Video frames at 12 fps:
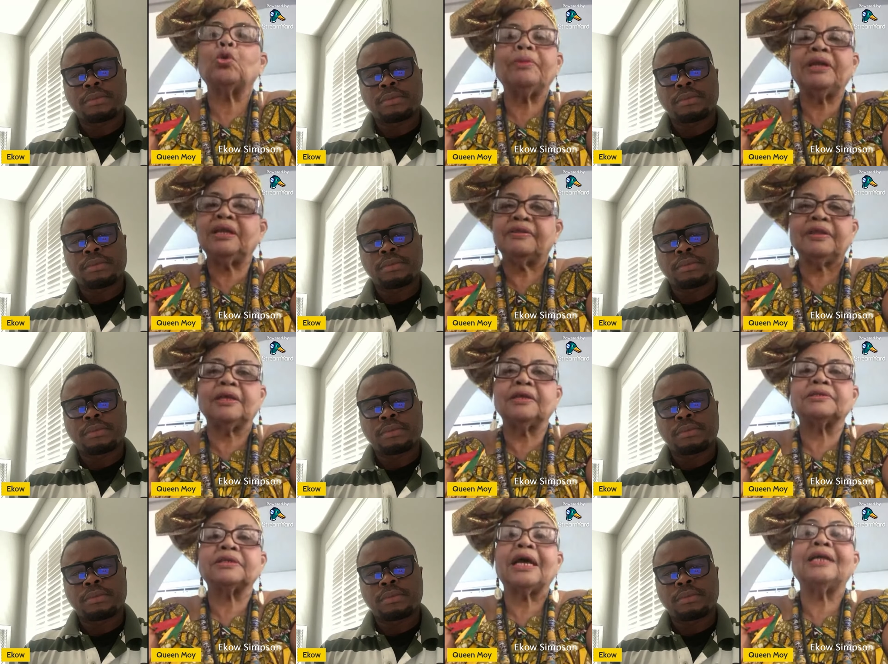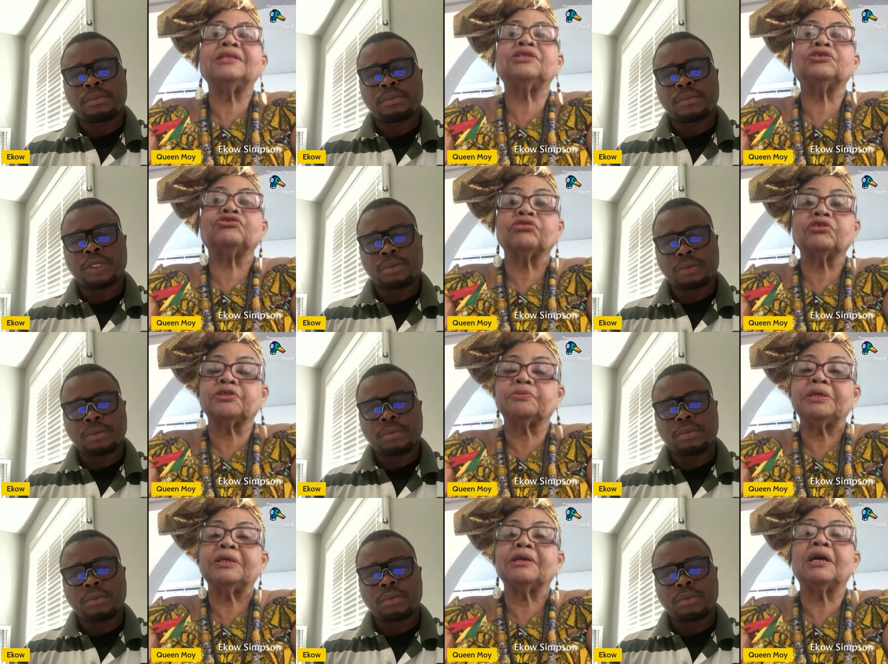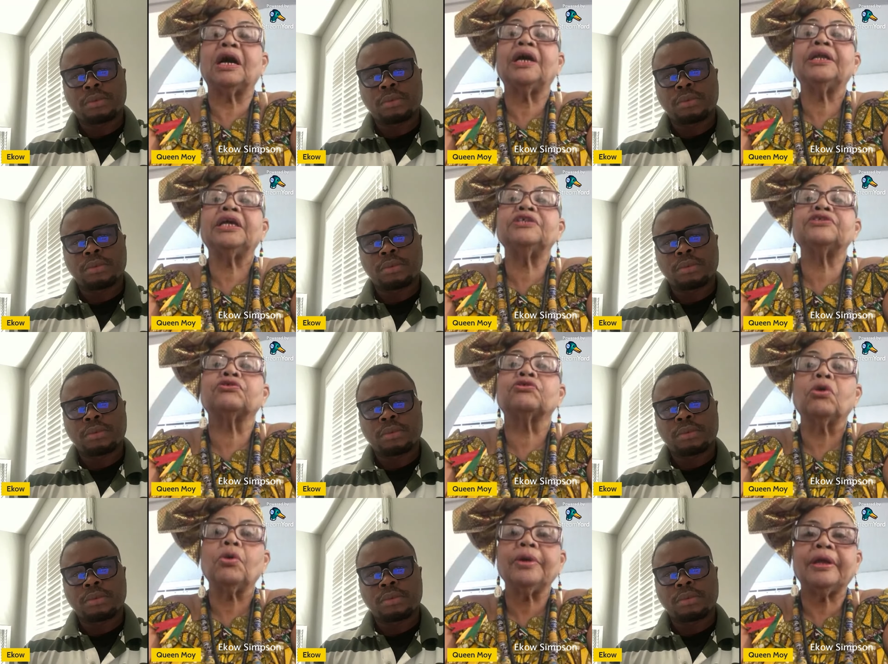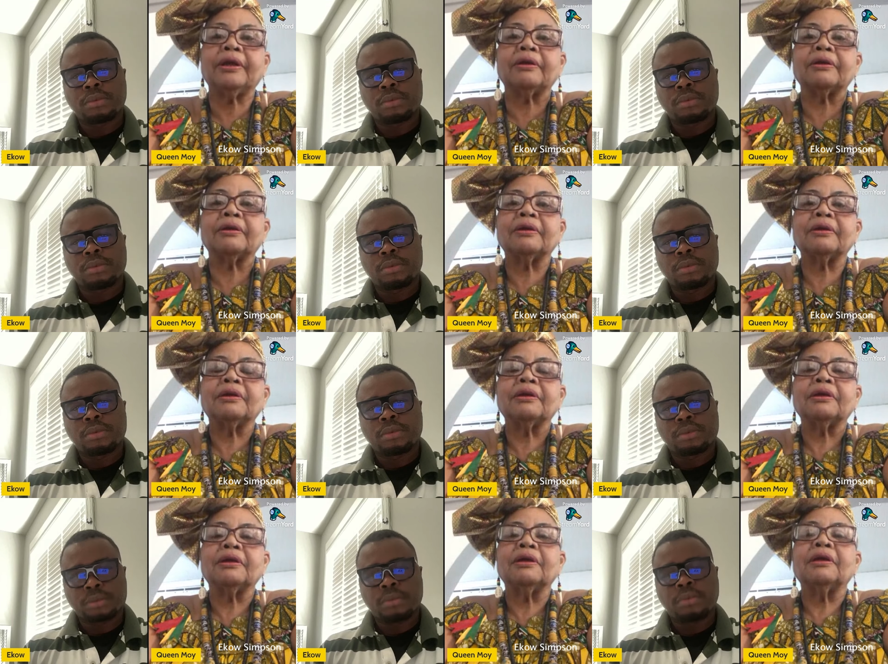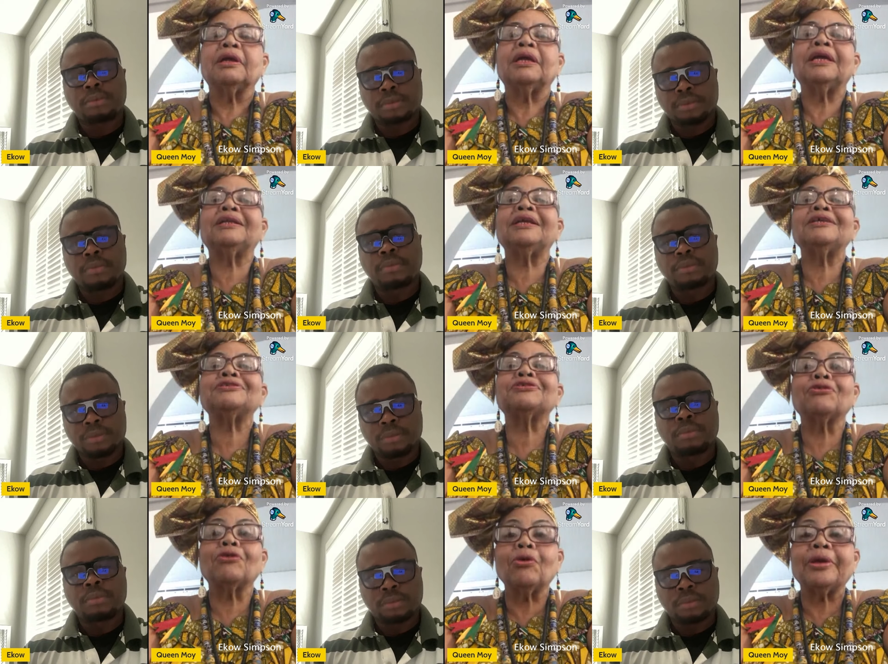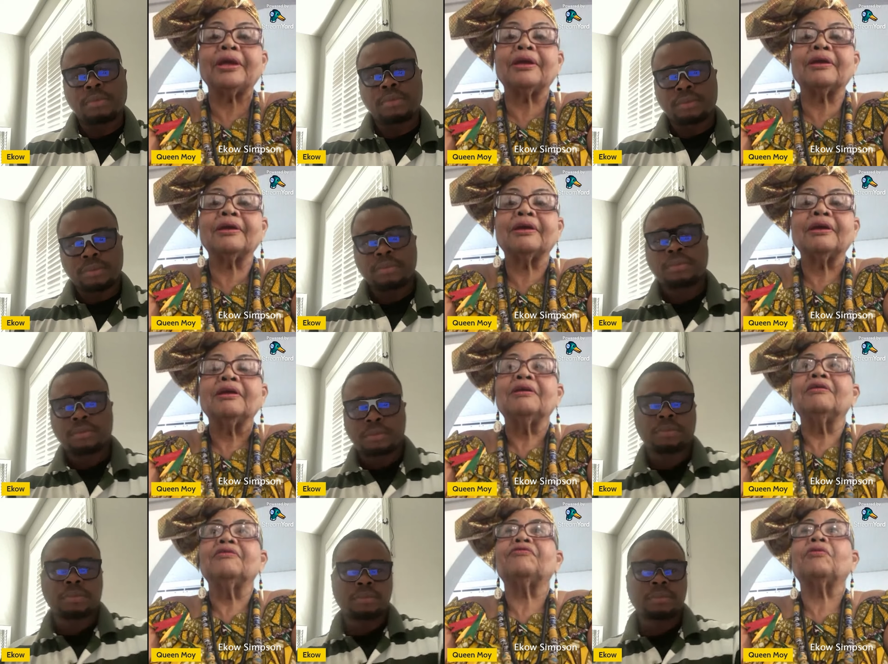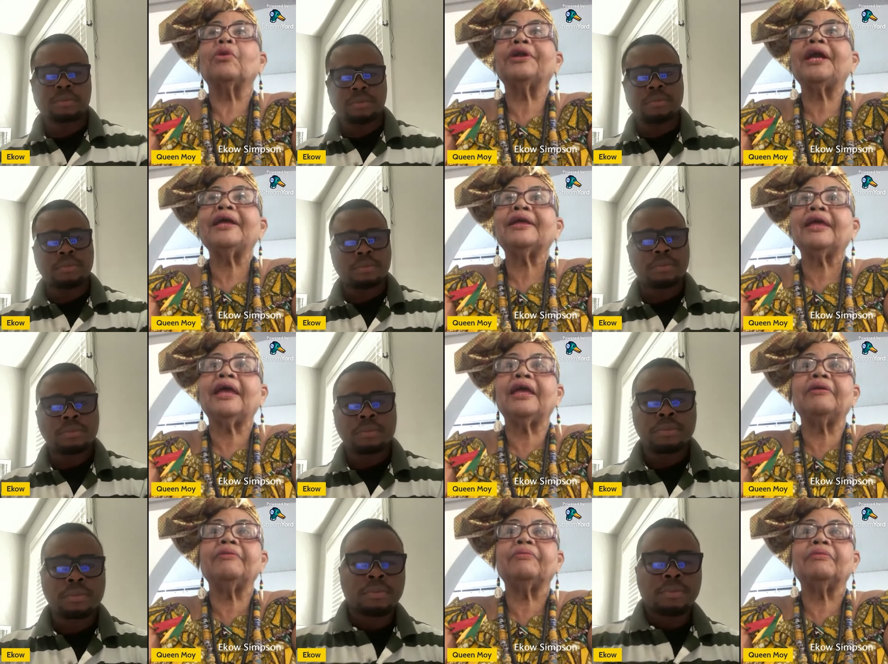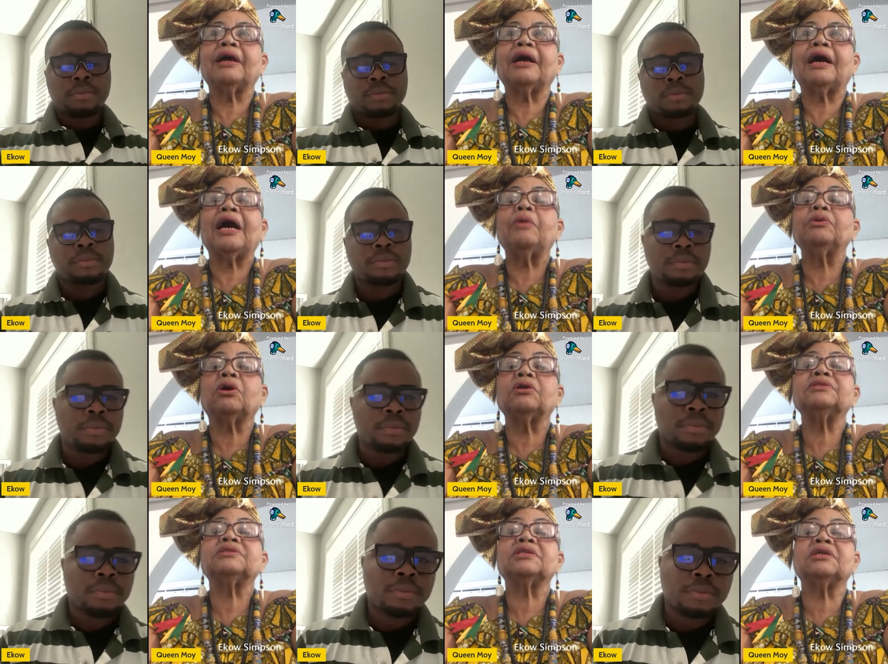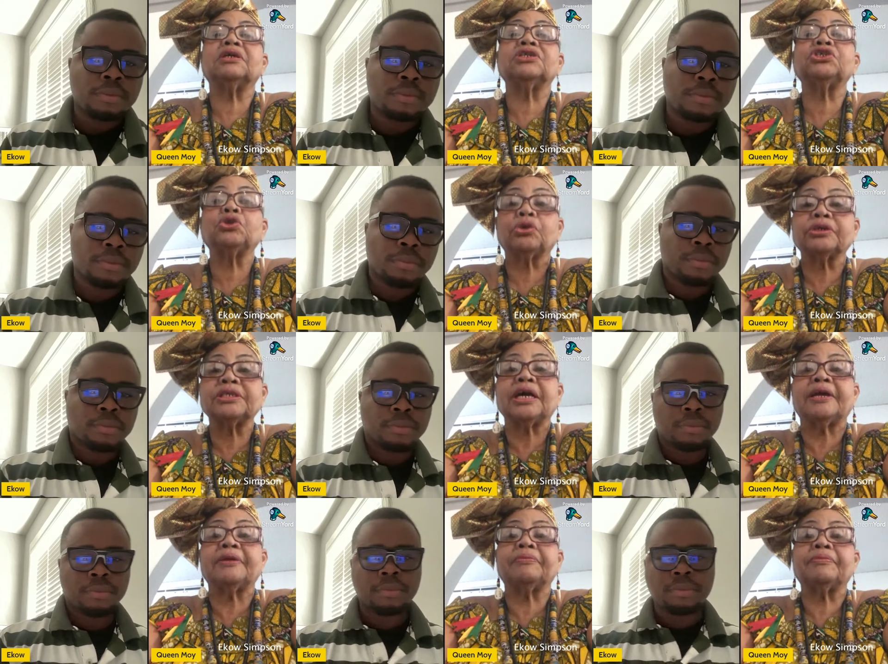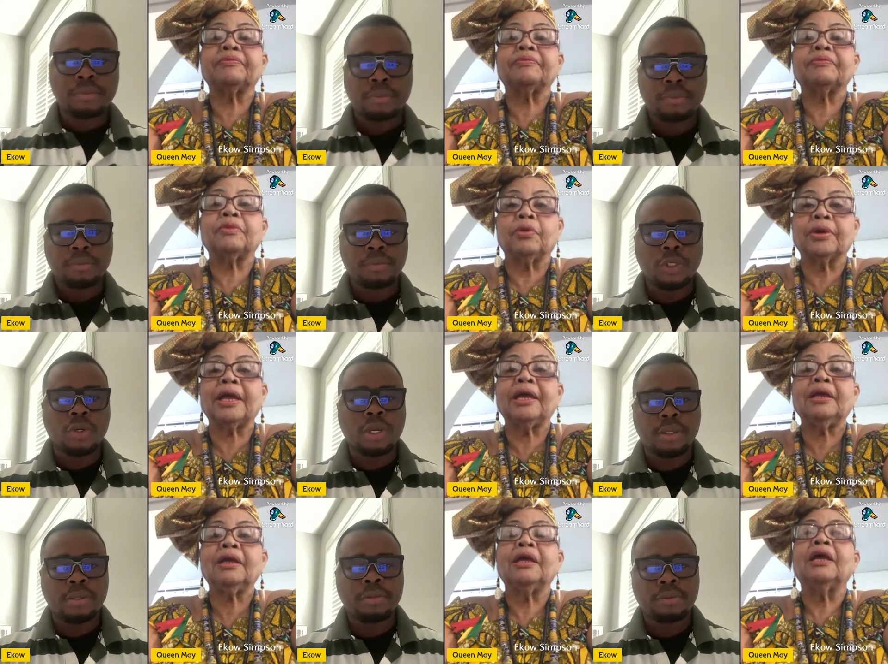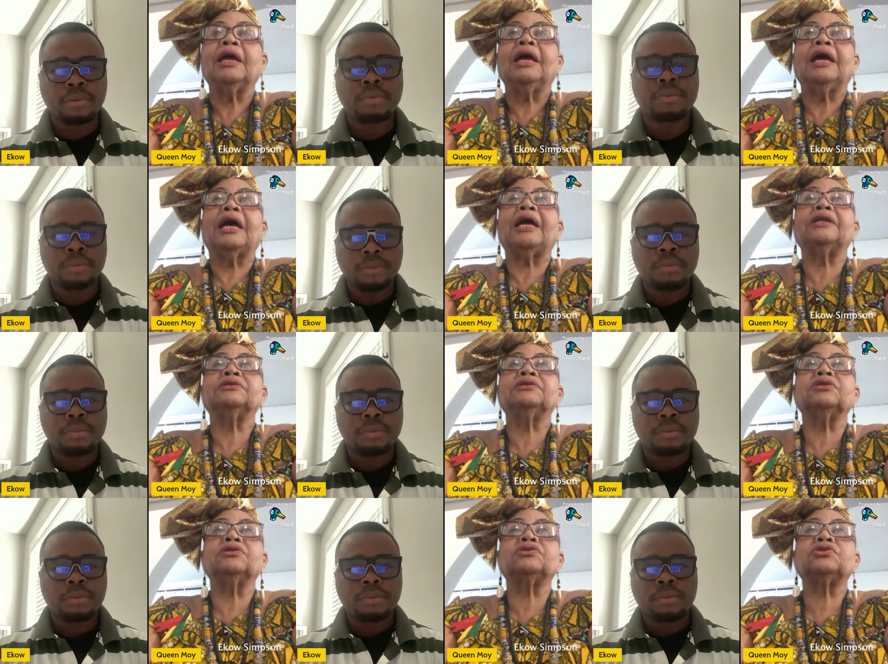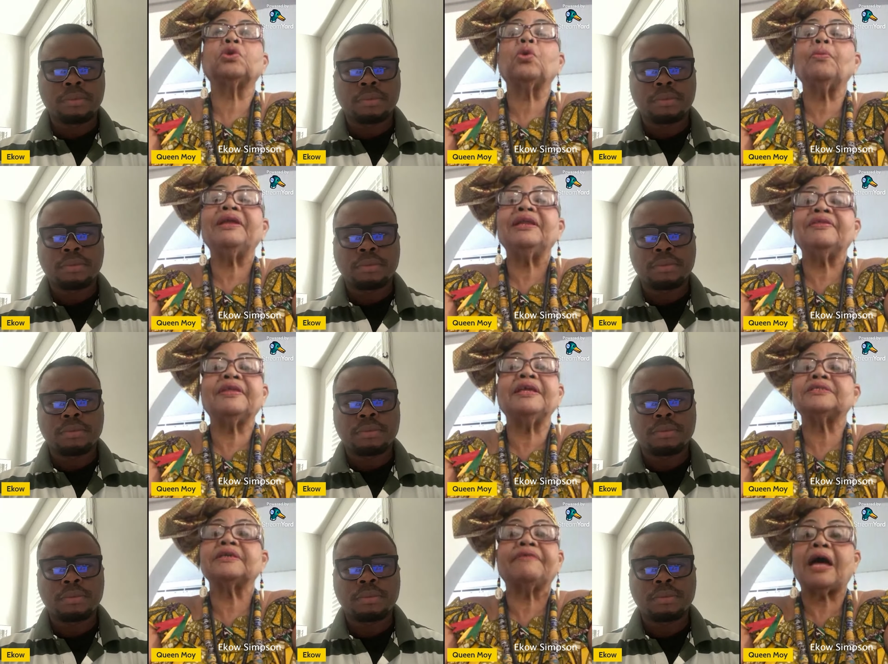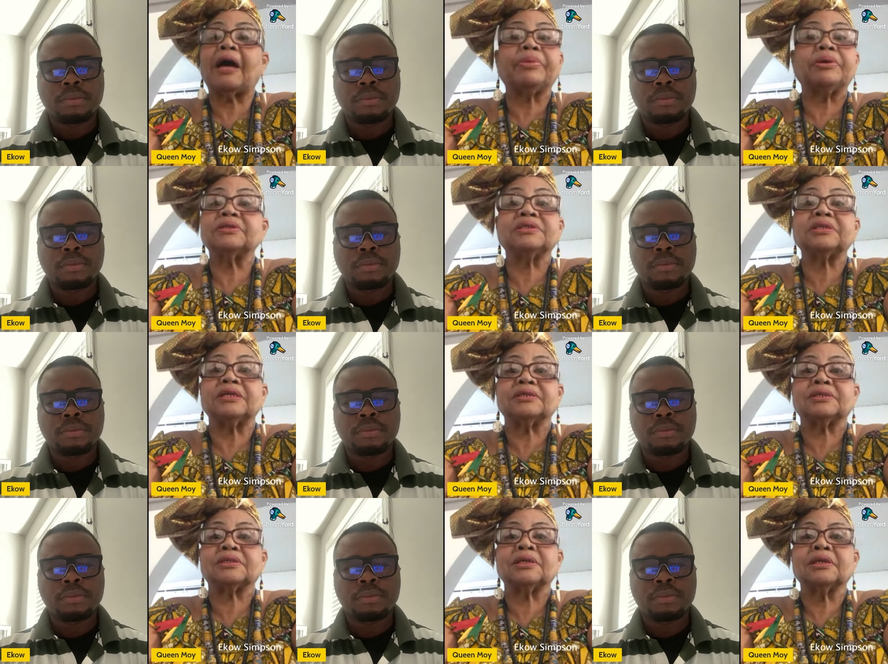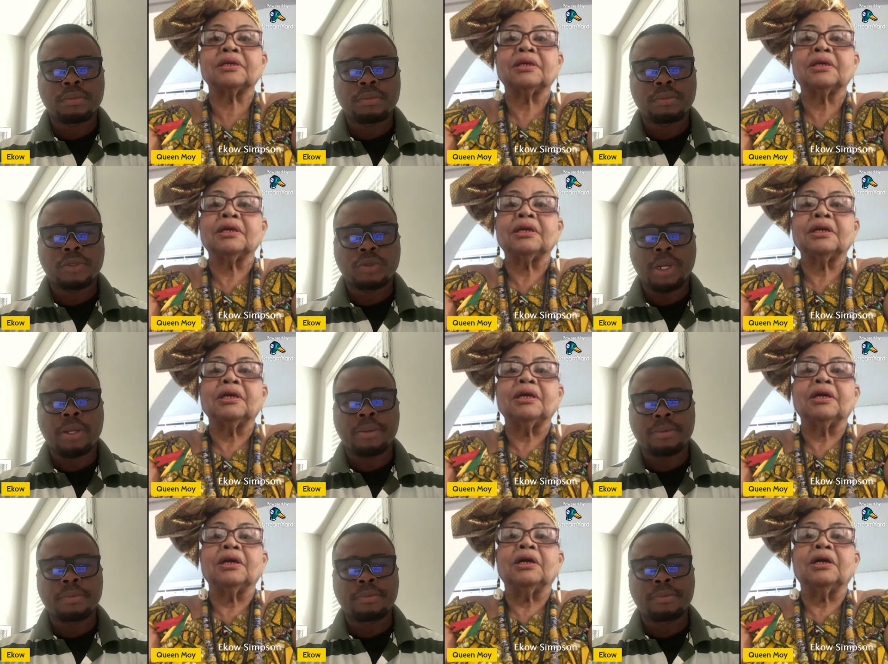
Speaker 1: many things. And trust me, Ghana is growing. Mm -hmm. it is growing. Mm -hmm. From when I came, I would consider a short time. Okay? okay. And so many things have happened since. Right.